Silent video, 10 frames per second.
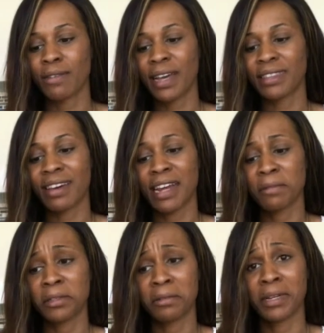So I thought I
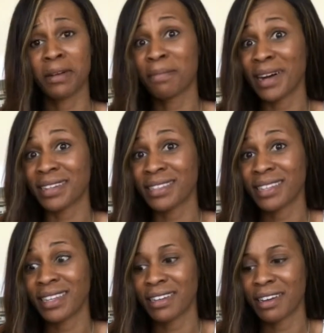would do an
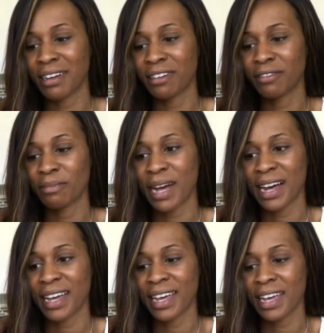unboxing of
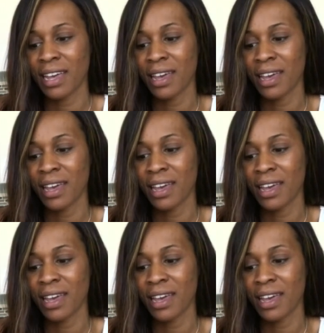my